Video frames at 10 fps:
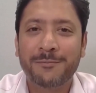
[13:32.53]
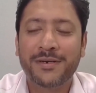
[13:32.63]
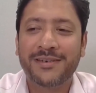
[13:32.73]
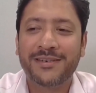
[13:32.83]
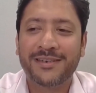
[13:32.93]

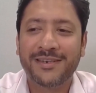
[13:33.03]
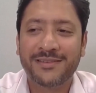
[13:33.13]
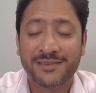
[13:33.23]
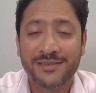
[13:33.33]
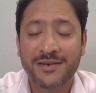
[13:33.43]
but
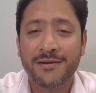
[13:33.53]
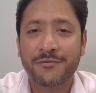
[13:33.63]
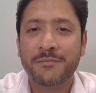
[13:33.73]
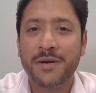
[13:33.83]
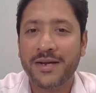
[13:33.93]
it's a stark
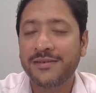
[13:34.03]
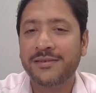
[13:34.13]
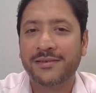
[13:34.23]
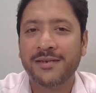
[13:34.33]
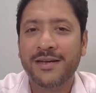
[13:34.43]

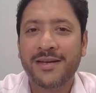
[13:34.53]
reminder